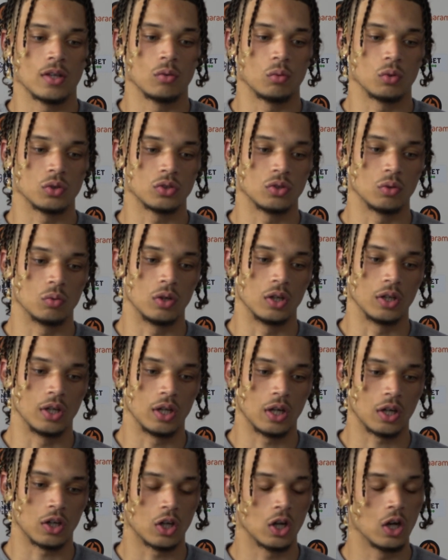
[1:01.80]
what's the word,
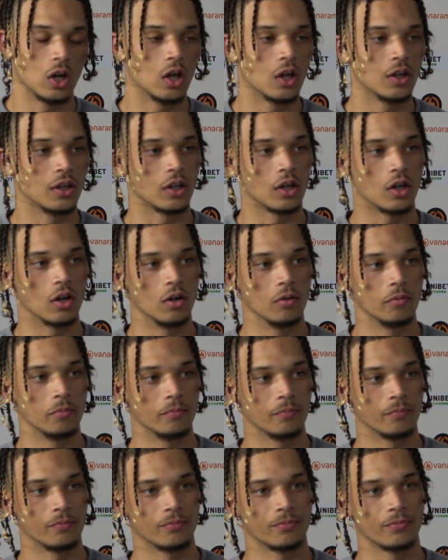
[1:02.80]
like a learning curve,
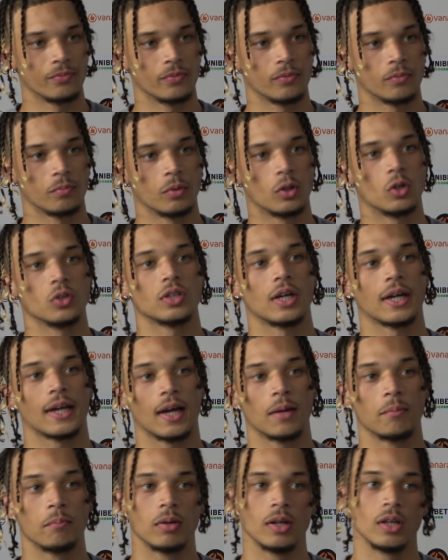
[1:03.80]
because I
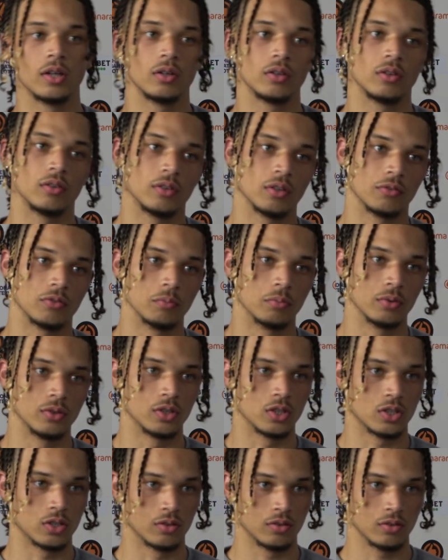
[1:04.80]
can play different
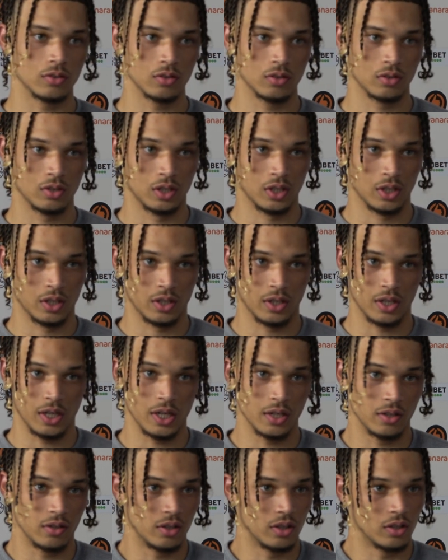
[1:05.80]
positions,
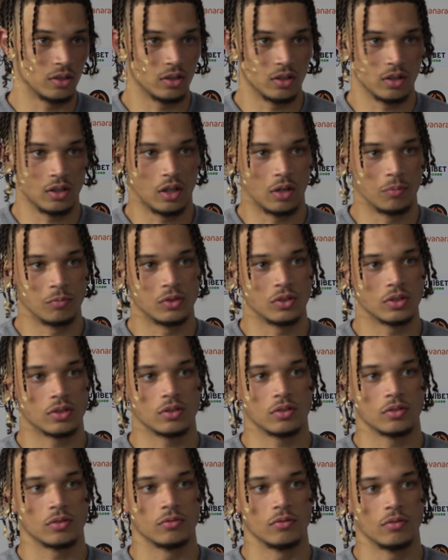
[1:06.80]
and I'm
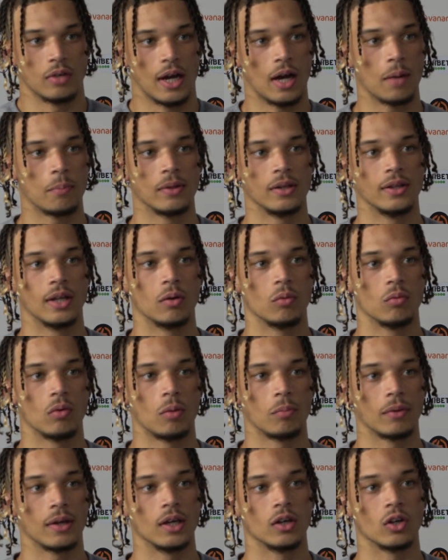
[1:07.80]
just happy that
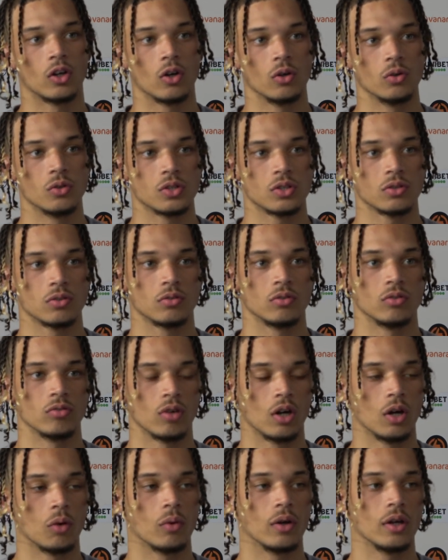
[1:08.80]
I'm getting coached the
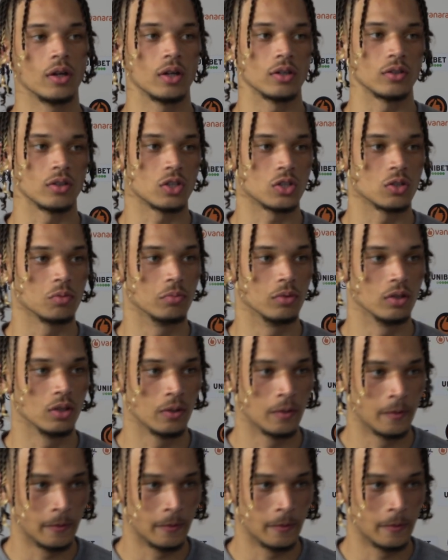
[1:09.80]
right way, as I should be.